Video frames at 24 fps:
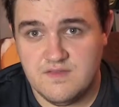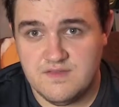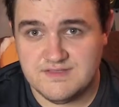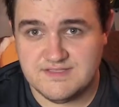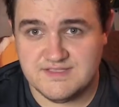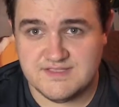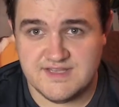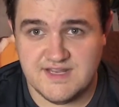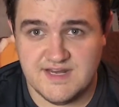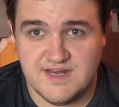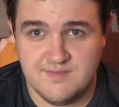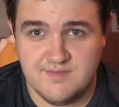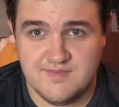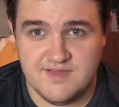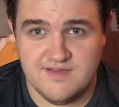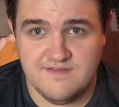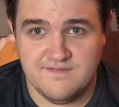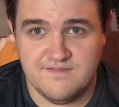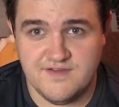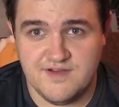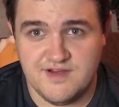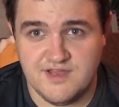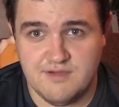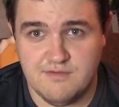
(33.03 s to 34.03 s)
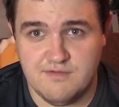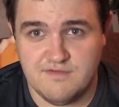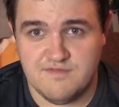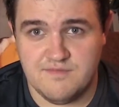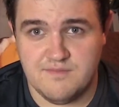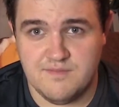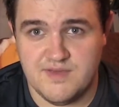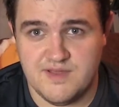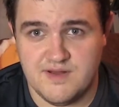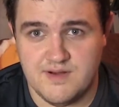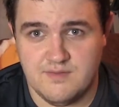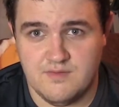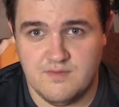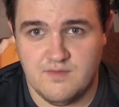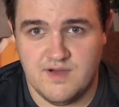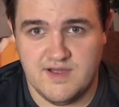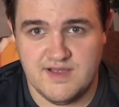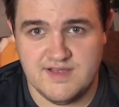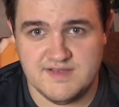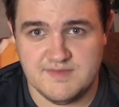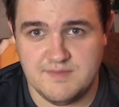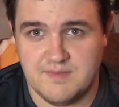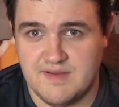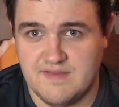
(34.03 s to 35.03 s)
This is gonna be a video with why are
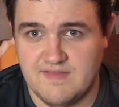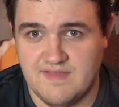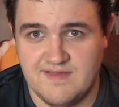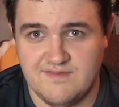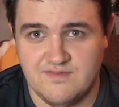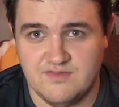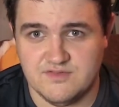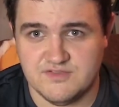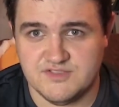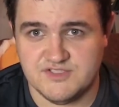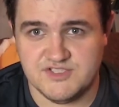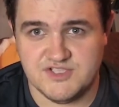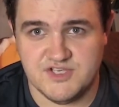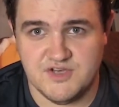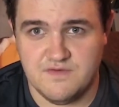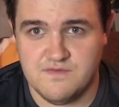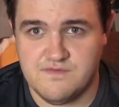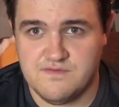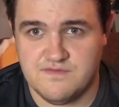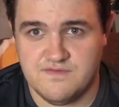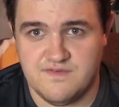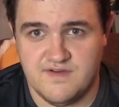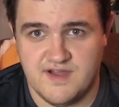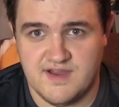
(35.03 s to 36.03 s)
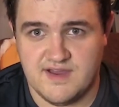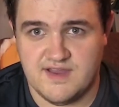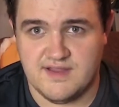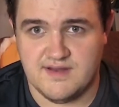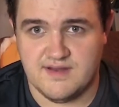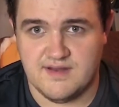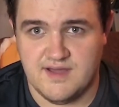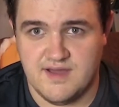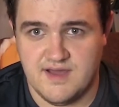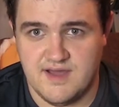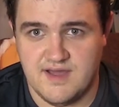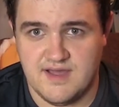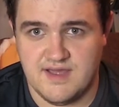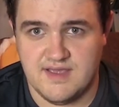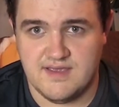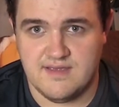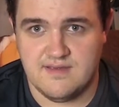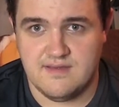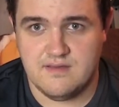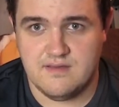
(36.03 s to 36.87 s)
my levels so fucking high?